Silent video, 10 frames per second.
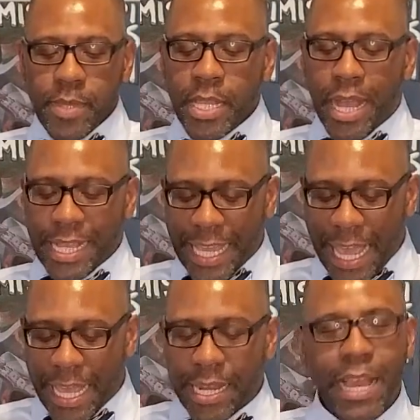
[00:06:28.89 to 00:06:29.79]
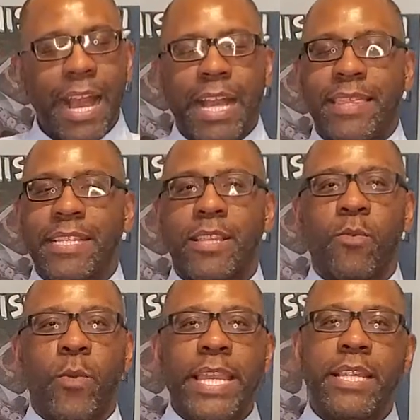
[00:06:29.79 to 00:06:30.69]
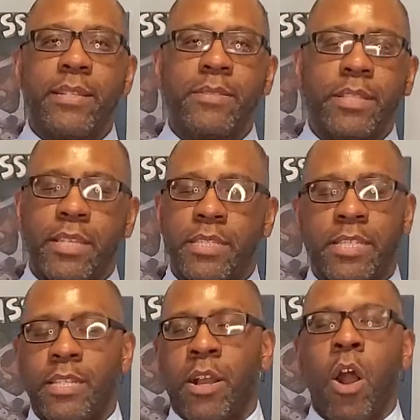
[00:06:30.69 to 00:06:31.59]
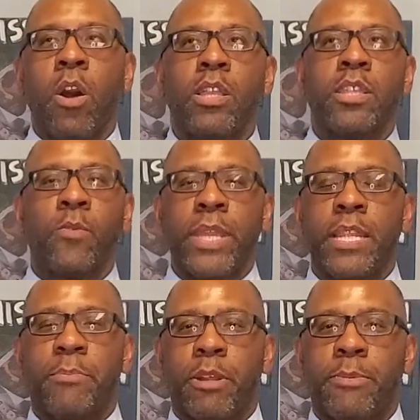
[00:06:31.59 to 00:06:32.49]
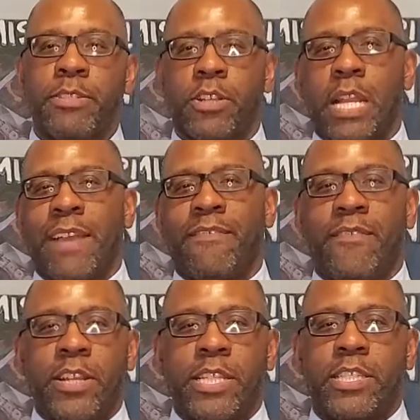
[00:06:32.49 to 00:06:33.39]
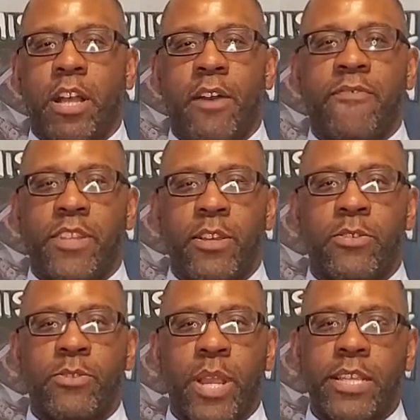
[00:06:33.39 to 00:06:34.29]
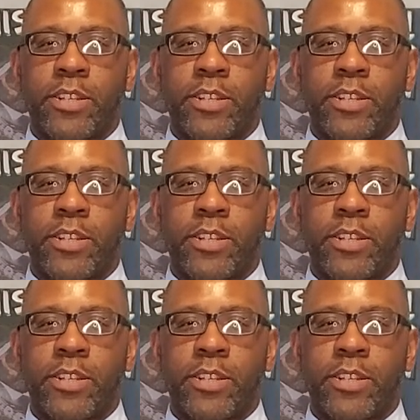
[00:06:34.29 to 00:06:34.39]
Again, I think all of the weeded bourbons are going to have a very soft nose, right?